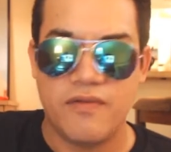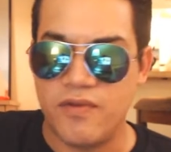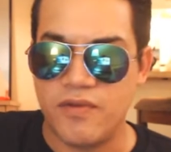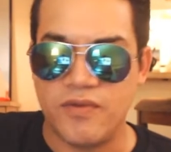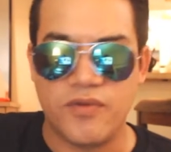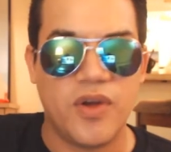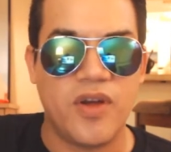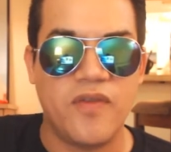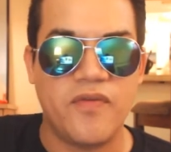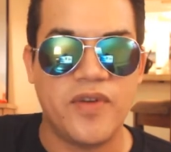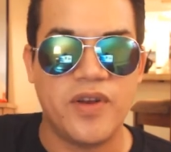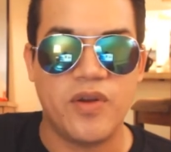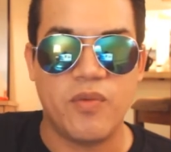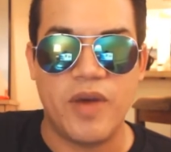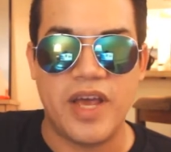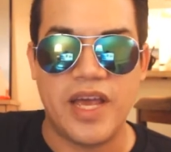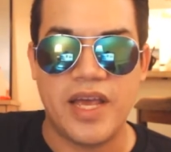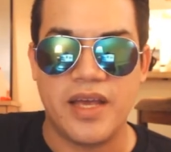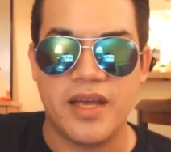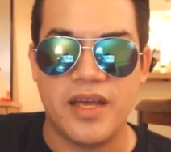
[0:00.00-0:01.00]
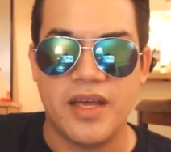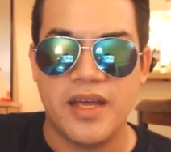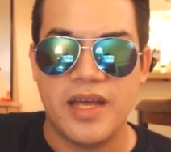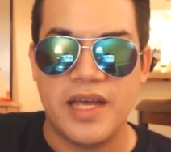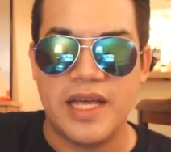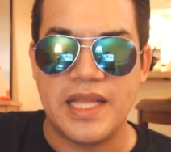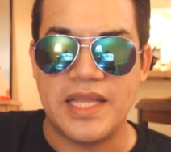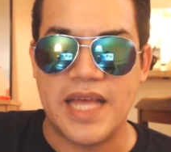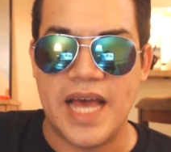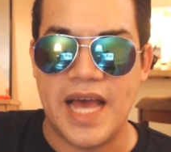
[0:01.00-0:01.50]
from 12 feet away
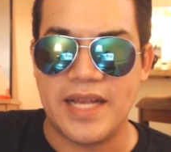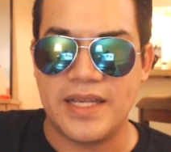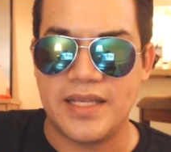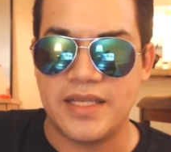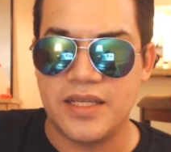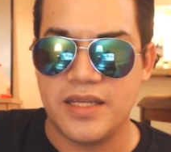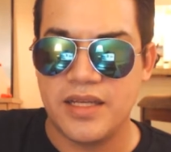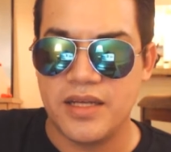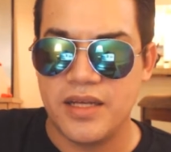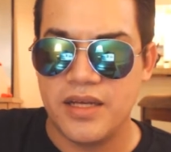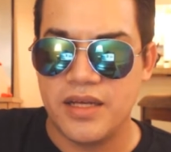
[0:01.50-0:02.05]
that